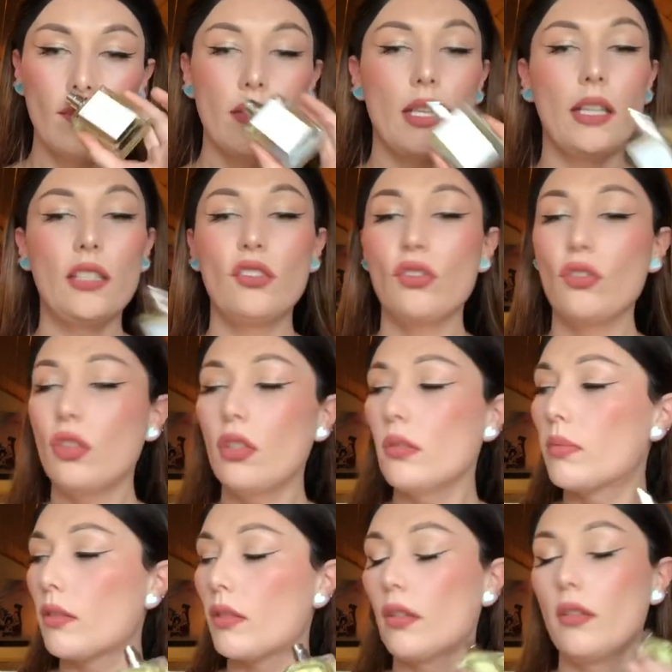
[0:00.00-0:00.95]
It's
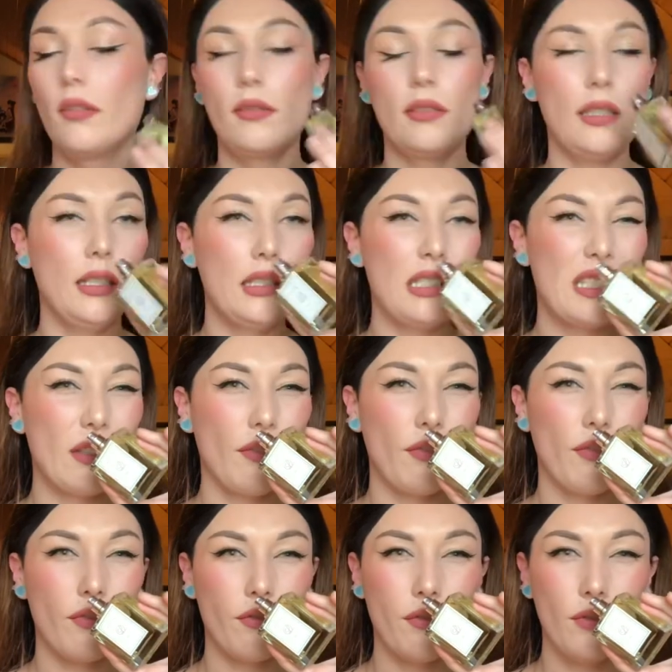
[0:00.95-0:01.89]
tuberose, it's
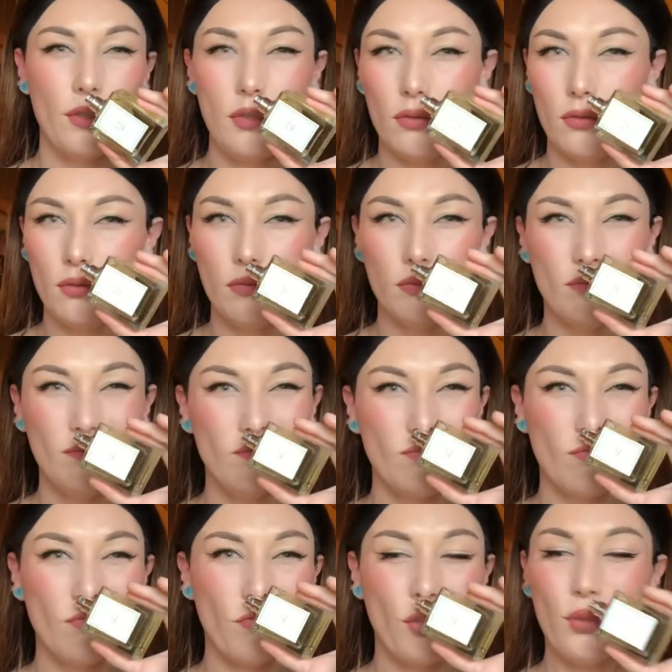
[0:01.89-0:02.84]

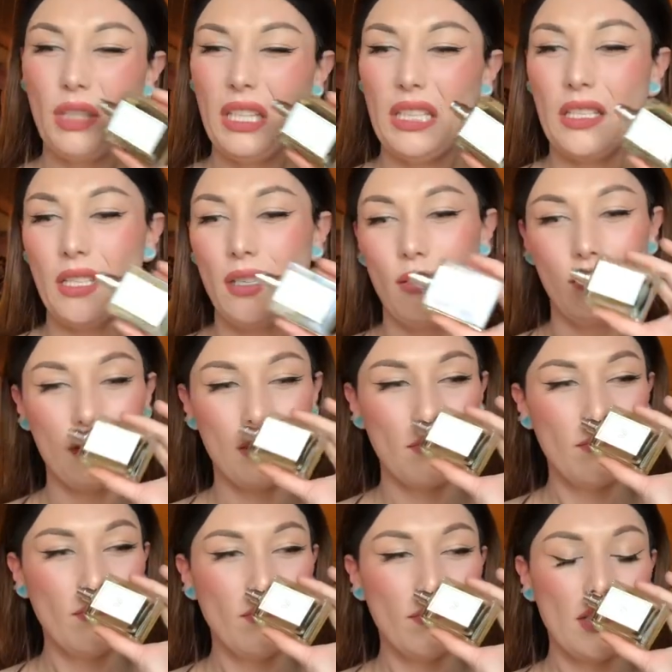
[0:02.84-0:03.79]
fruity notes,
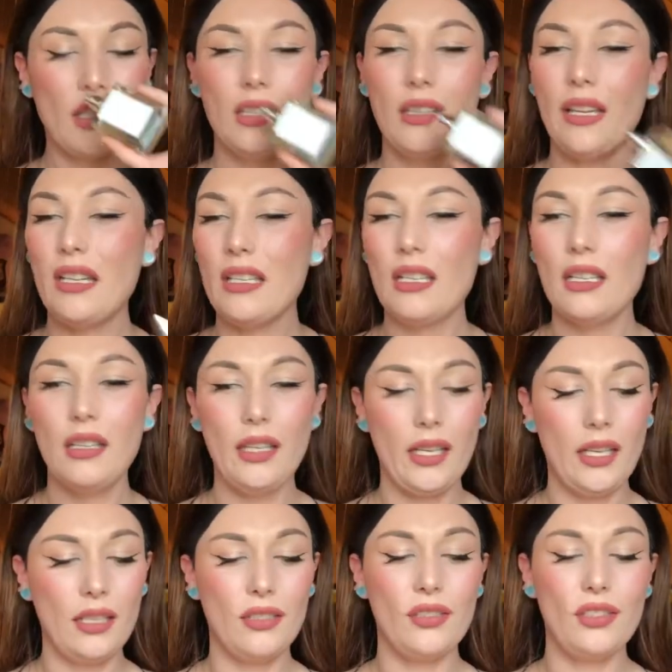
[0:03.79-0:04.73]

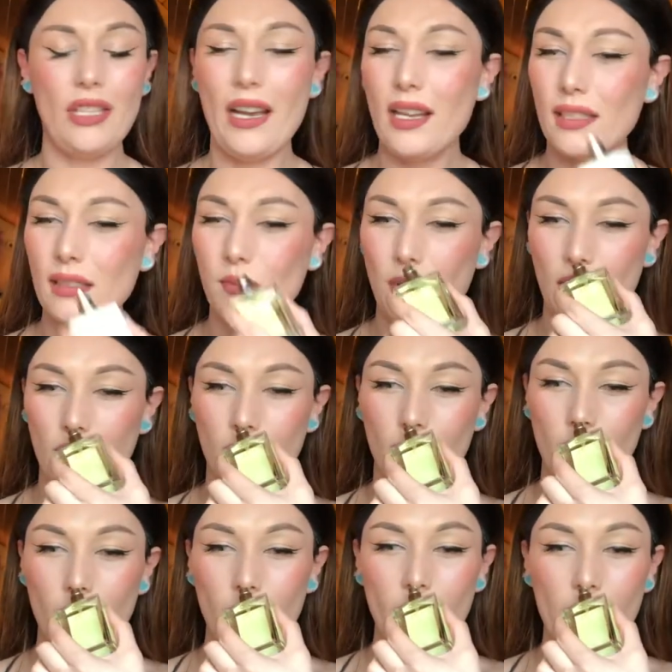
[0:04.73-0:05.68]
ylang-ylang, jasmine,
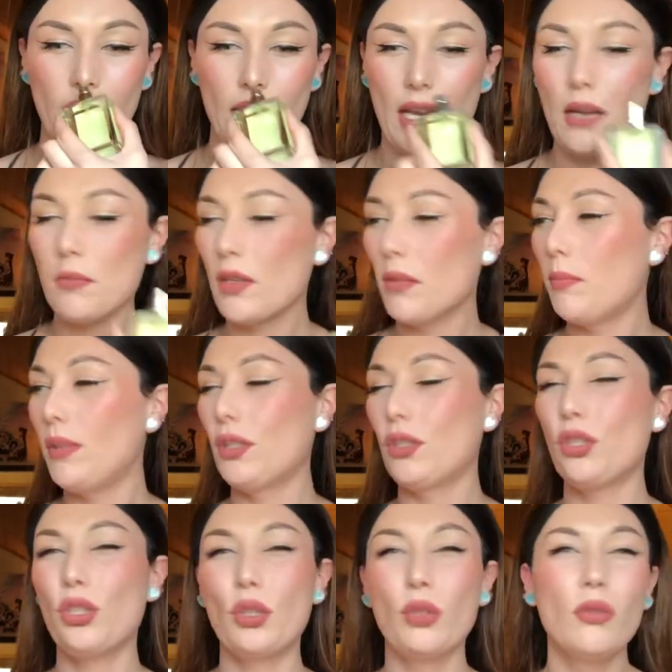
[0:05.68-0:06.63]
amber,
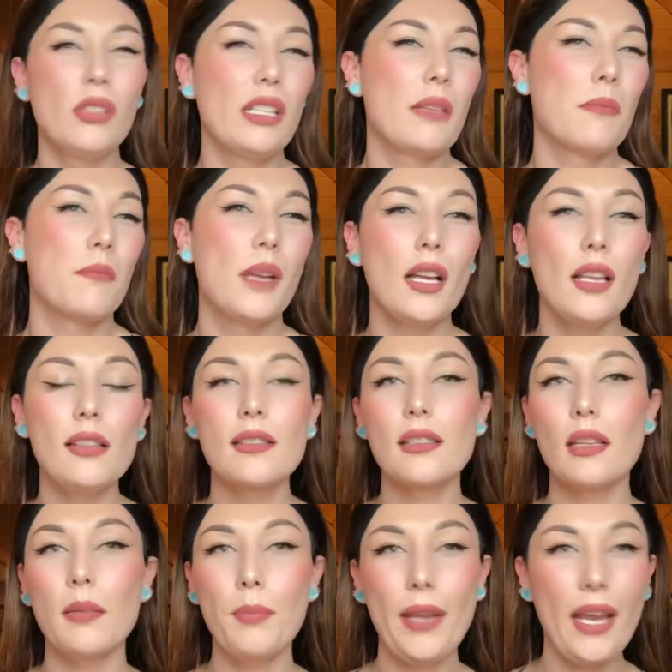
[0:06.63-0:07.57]
patchouli,
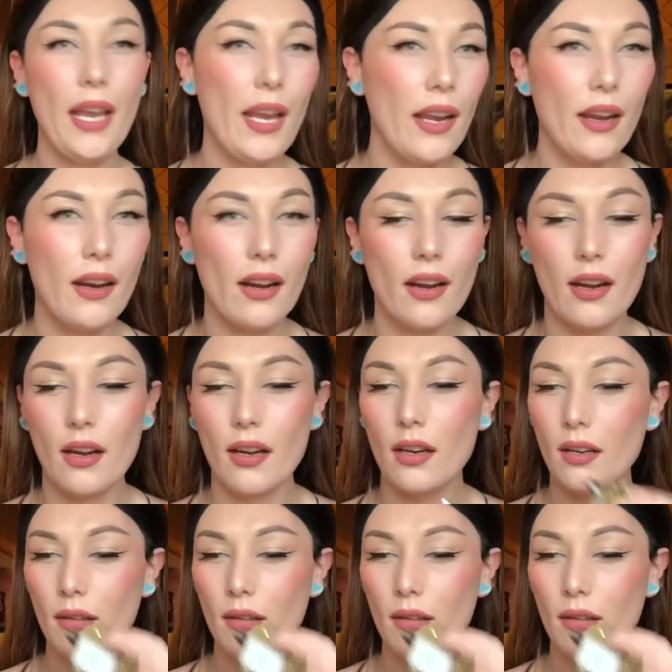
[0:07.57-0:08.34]
musk, pear,